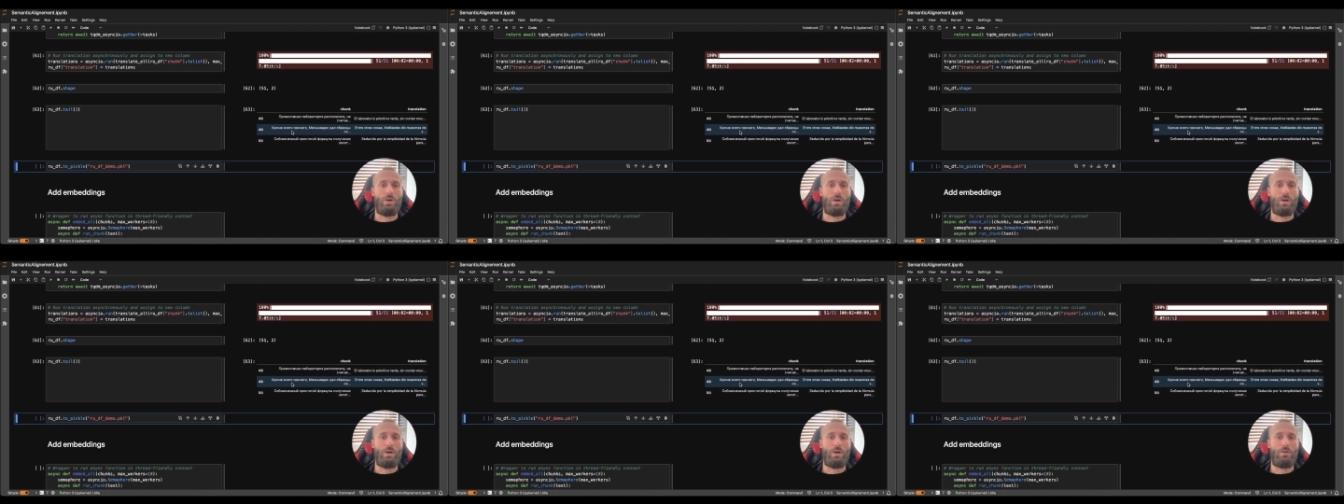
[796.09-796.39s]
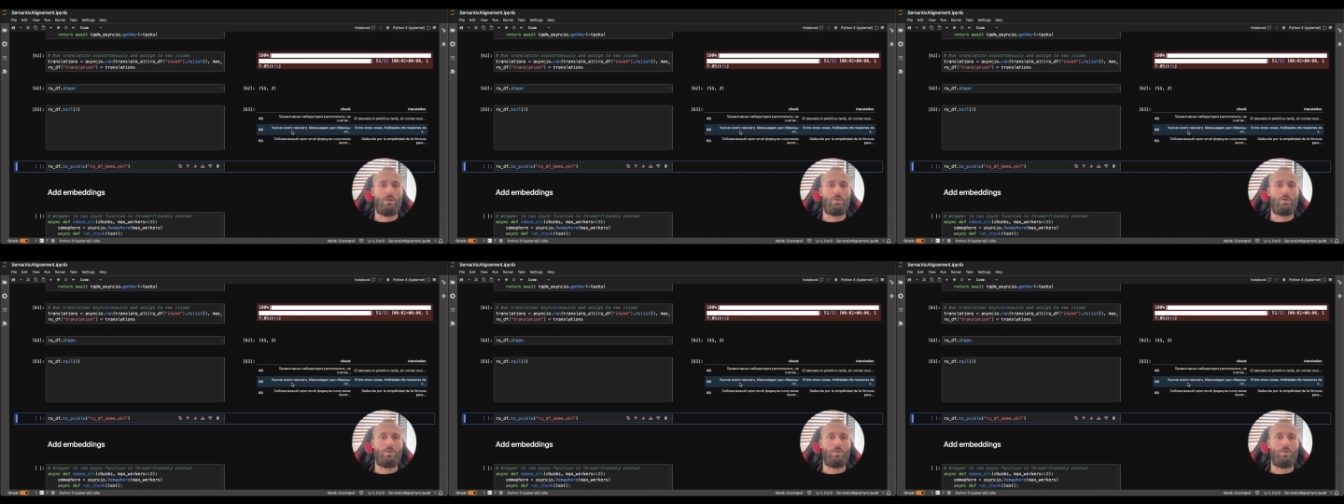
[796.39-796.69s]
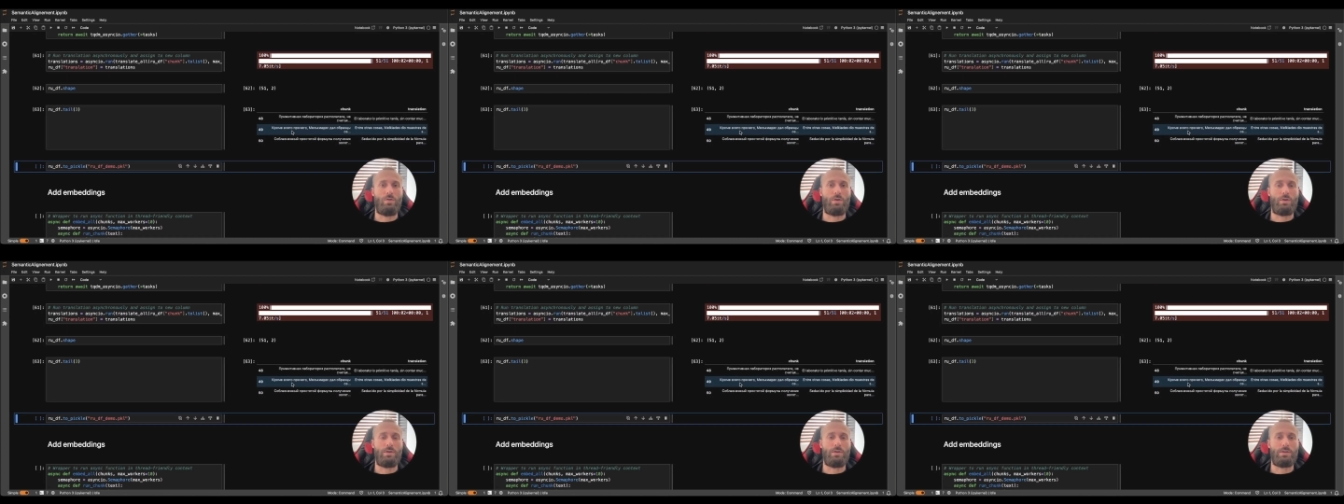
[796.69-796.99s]

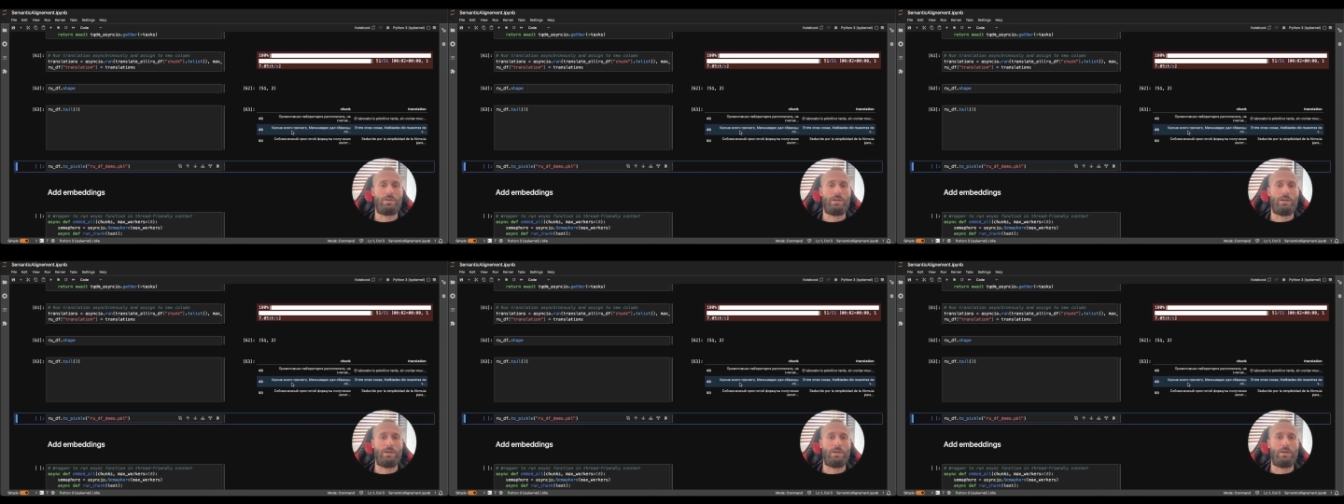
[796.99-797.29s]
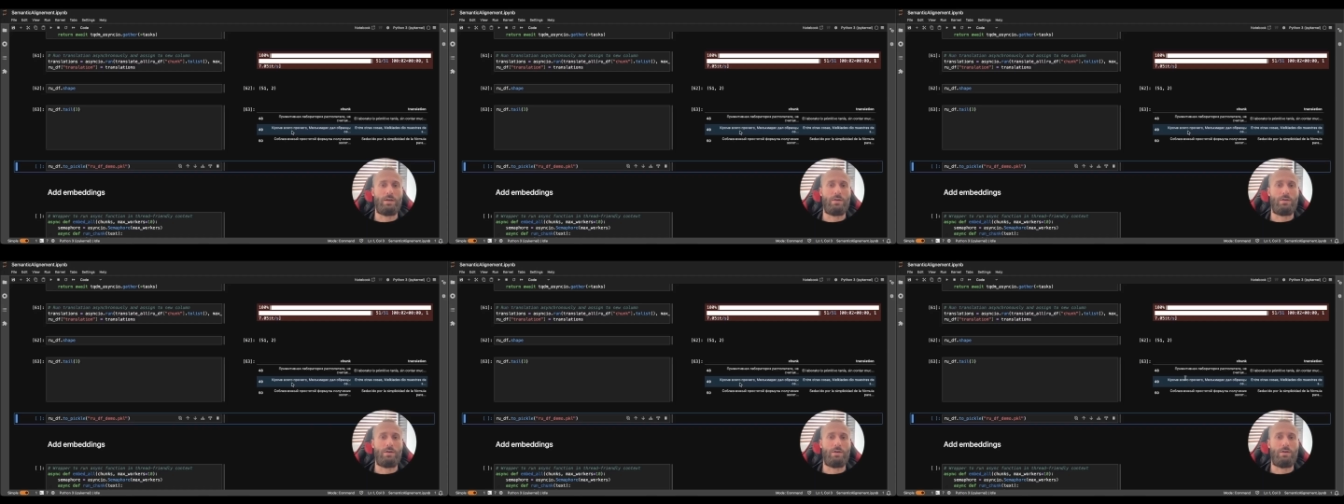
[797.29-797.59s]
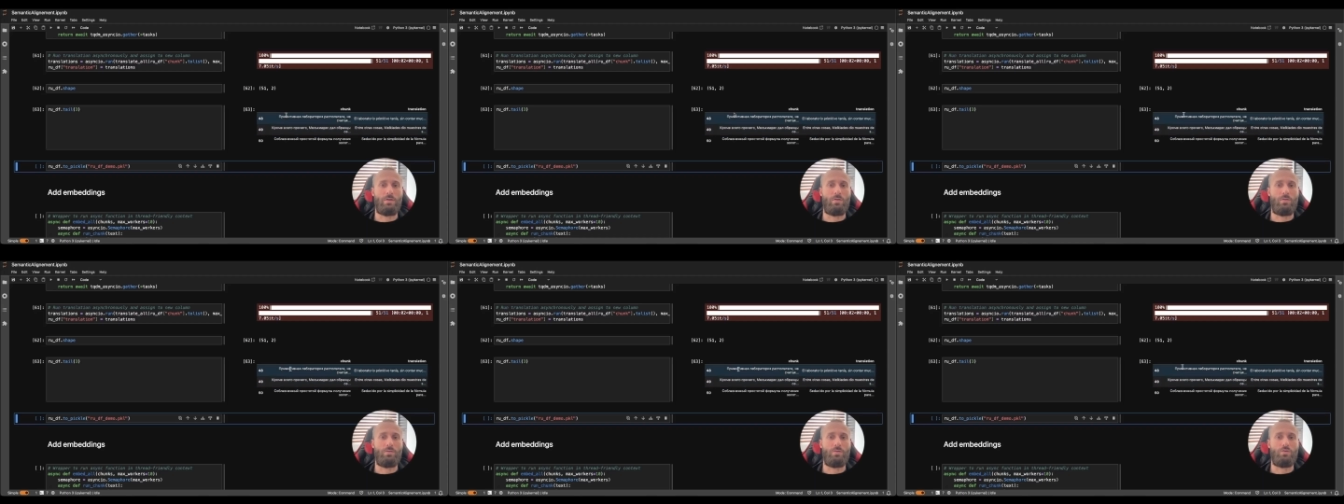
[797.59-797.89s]
reload the
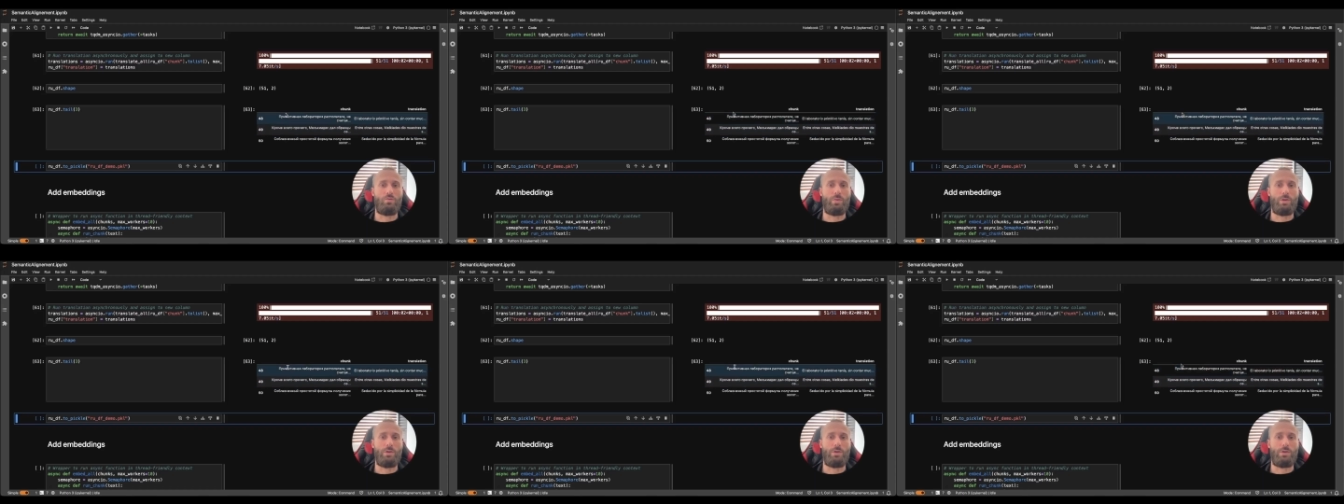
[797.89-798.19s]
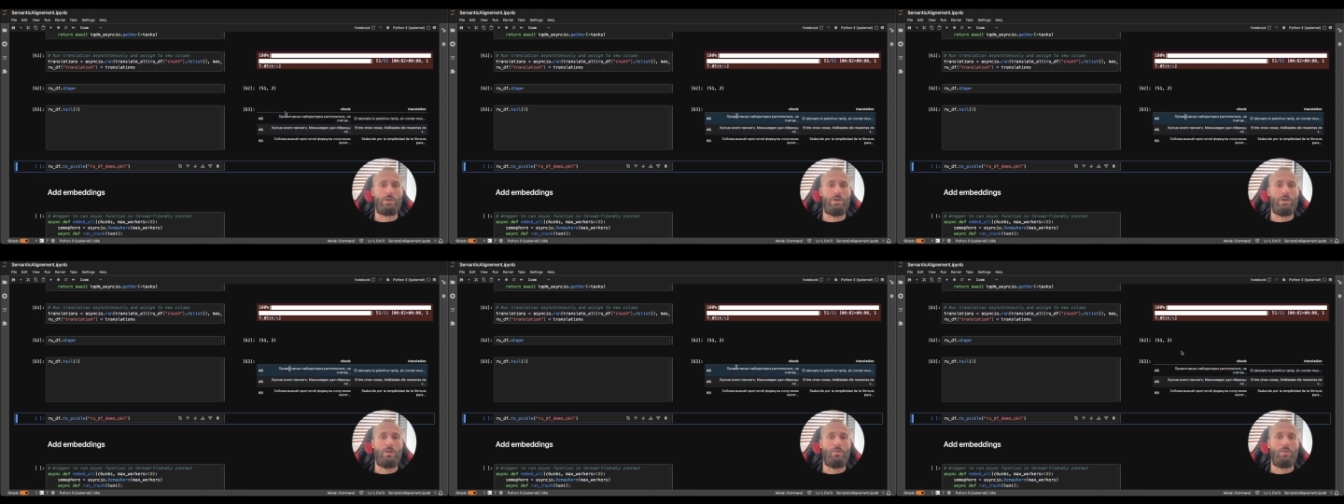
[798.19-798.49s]
kernel of Jupyter,